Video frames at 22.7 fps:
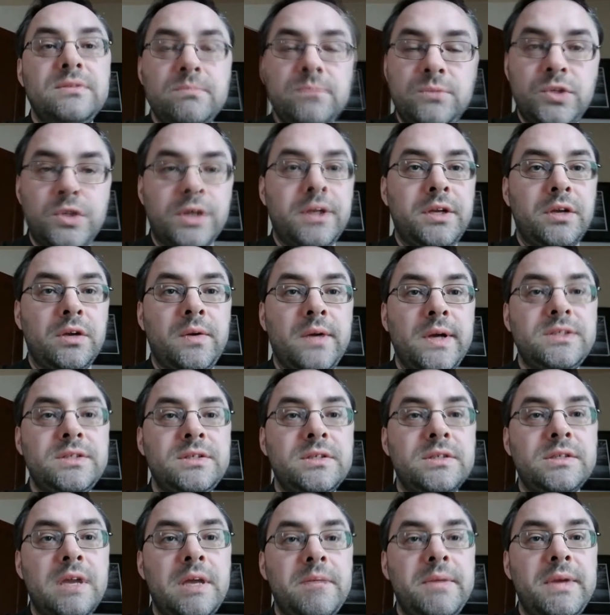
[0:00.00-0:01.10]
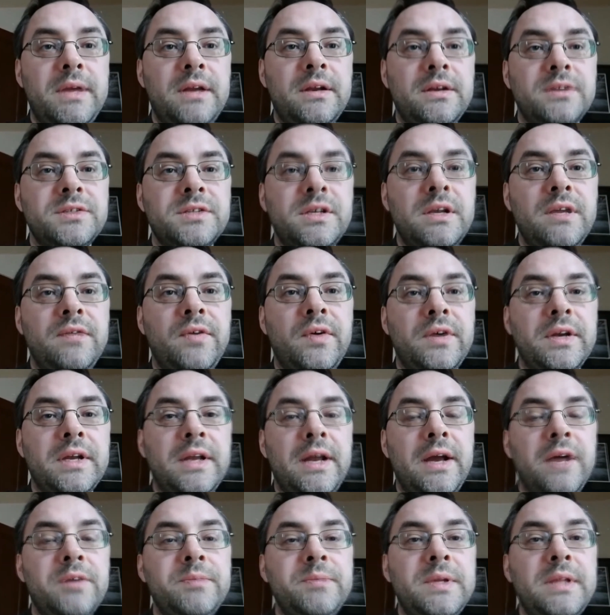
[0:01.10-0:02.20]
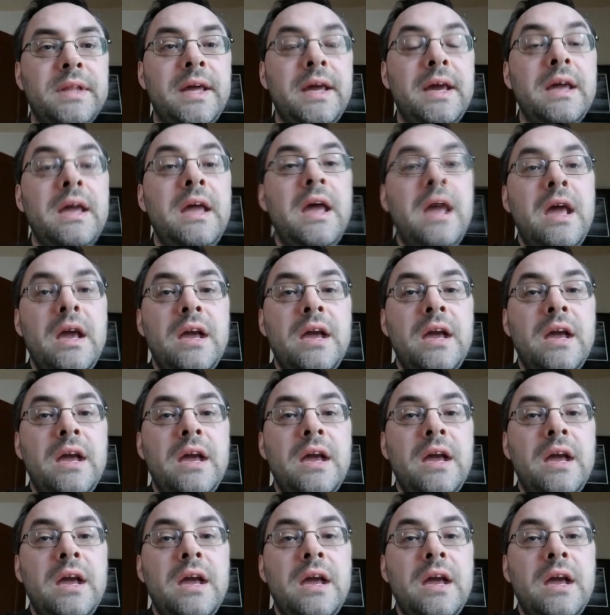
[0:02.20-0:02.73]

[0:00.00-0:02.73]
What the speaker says: chuck your questions at me and I'll see if I can help you there.